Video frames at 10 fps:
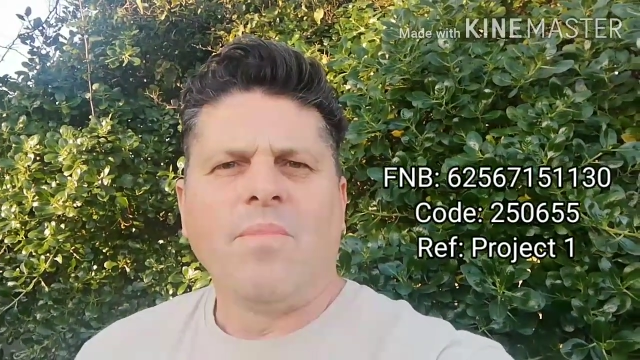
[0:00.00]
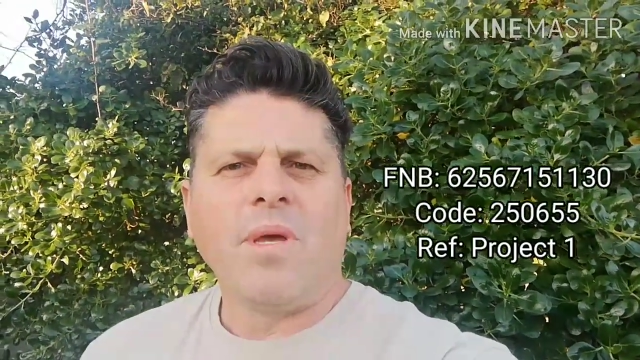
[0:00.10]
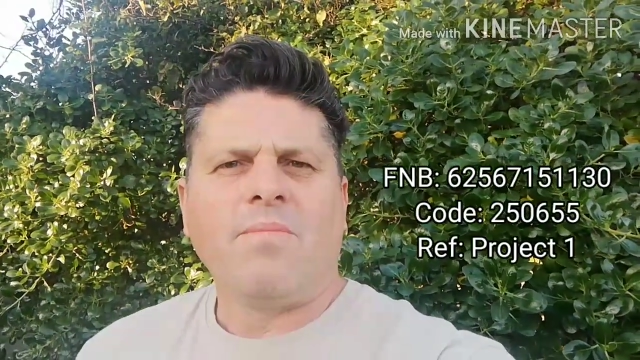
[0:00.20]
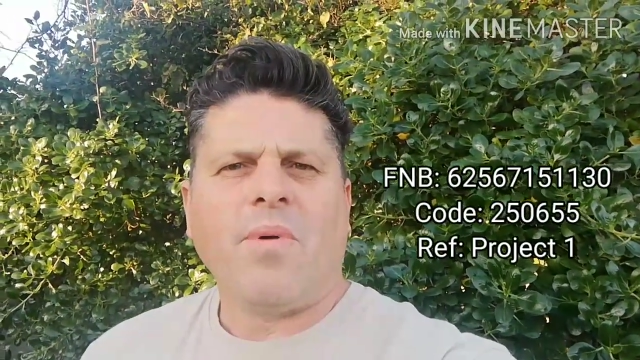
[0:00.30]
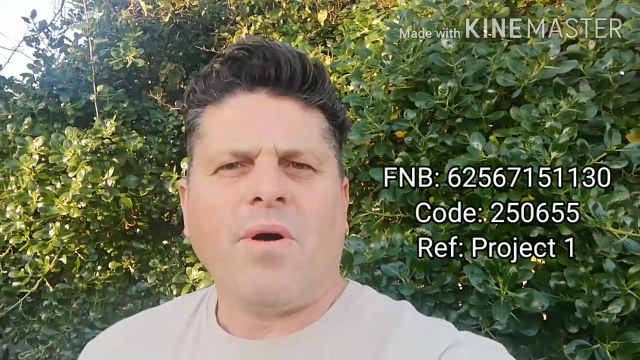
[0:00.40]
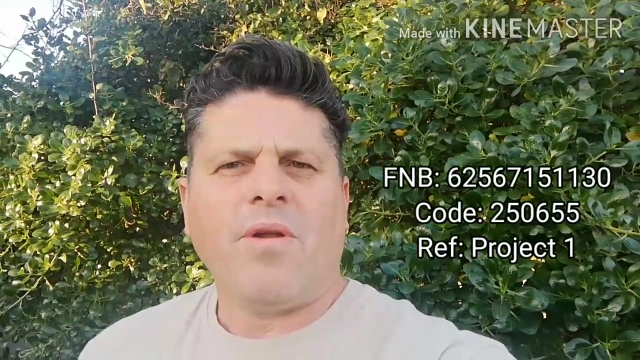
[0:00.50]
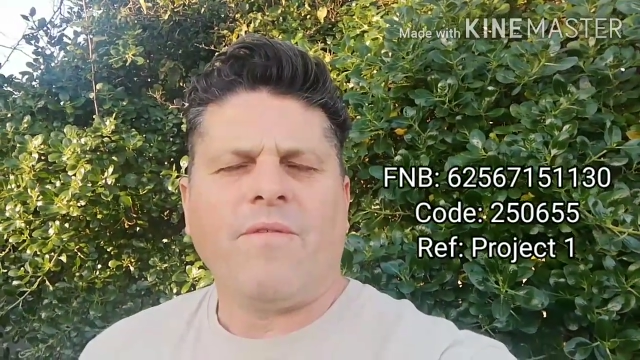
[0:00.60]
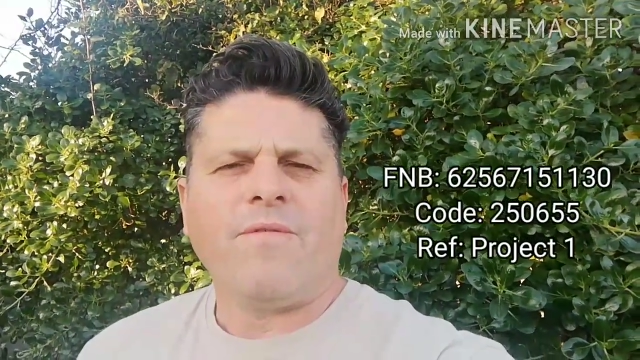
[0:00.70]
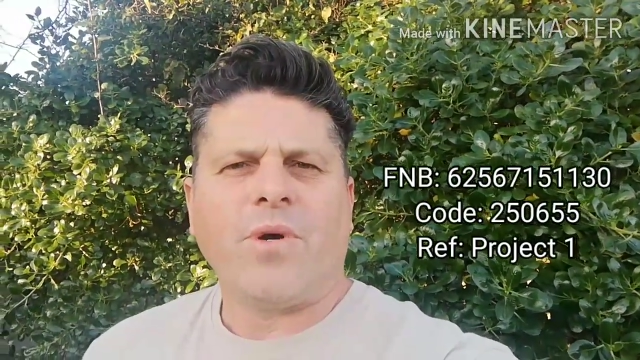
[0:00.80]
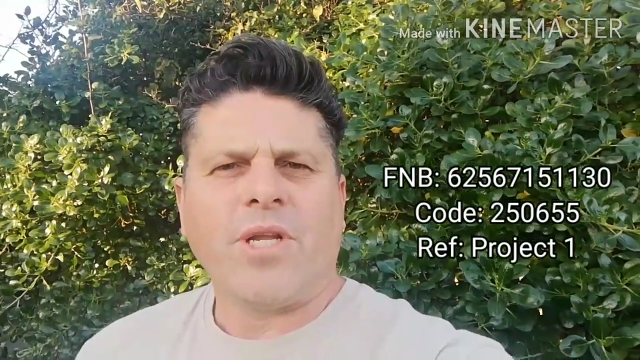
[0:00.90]
be a part
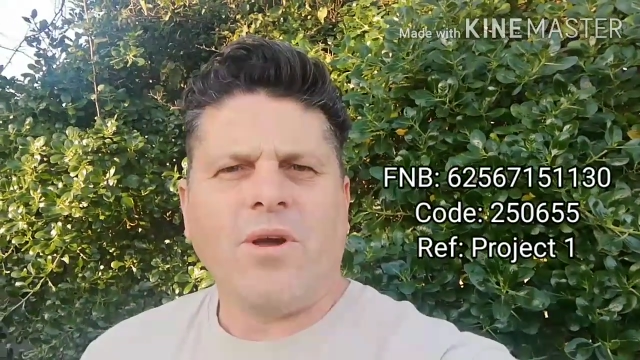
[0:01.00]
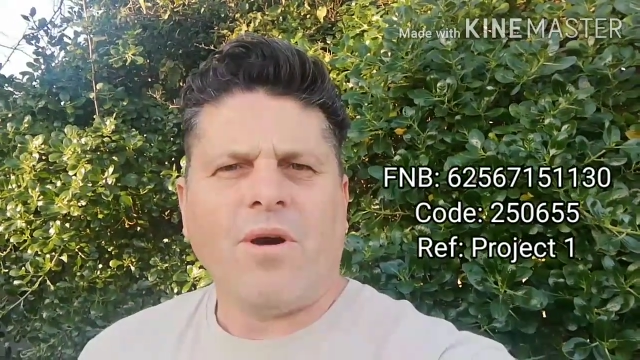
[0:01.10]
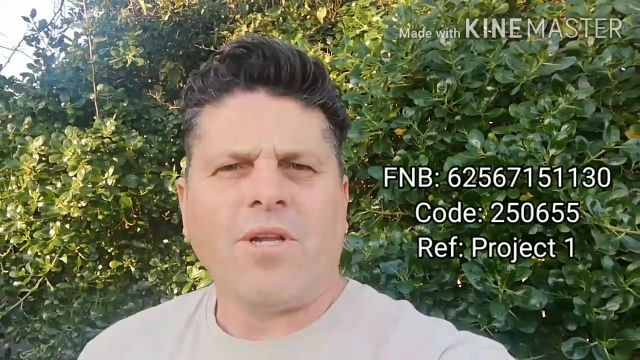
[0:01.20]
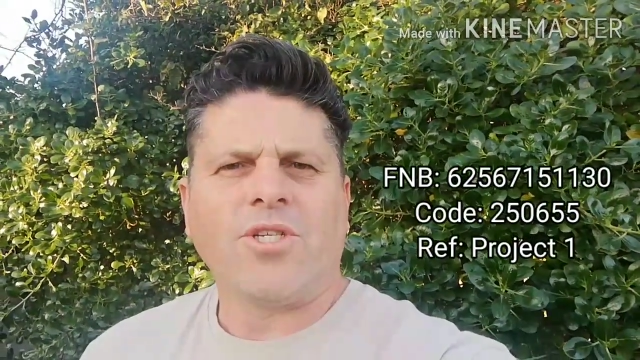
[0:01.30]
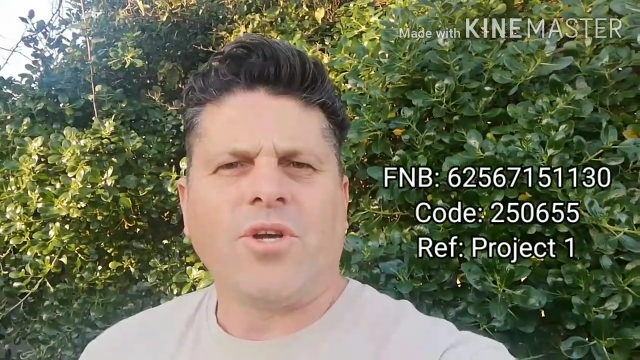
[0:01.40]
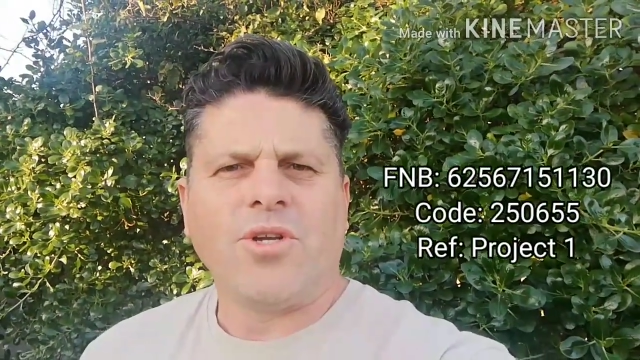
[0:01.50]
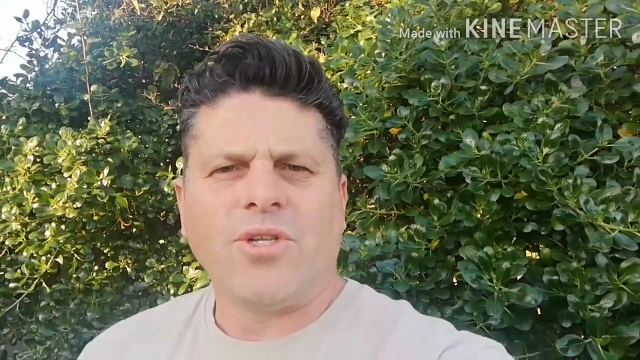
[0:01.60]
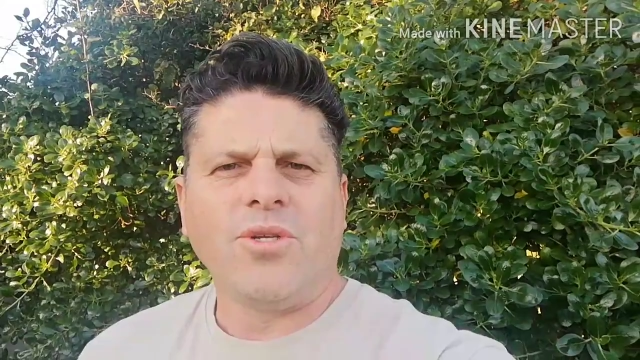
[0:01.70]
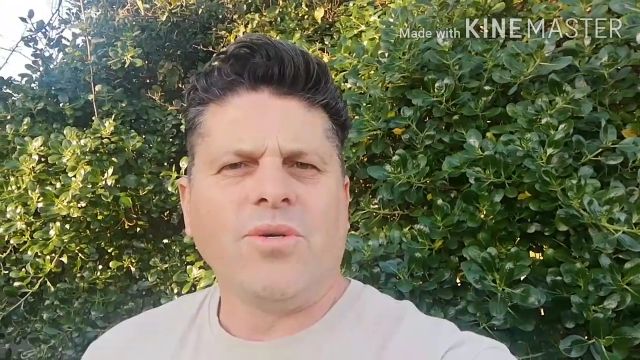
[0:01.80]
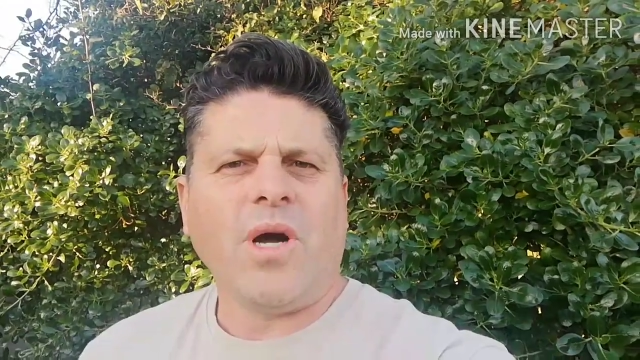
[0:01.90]
of what God is going to
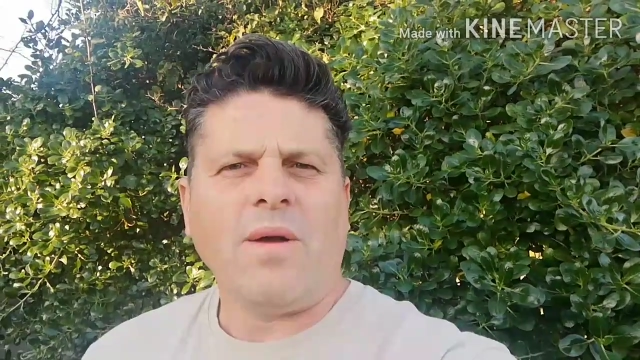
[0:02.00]
do.